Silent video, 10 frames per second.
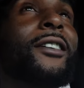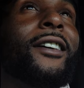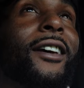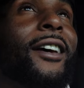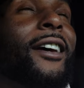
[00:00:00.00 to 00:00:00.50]

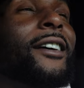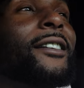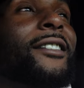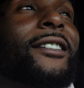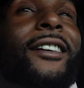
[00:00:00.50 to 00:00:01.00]
and
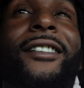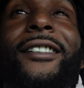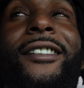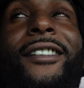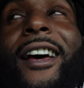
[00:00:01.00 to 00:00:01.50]
it sucks
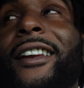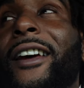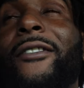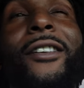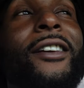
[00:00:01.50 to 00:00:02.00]
because I
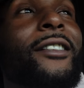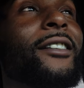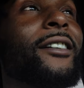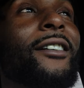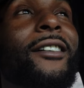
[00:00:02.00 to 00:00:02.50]
never get
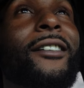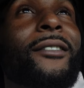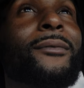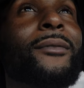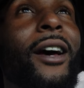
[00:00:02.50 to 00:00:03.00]
the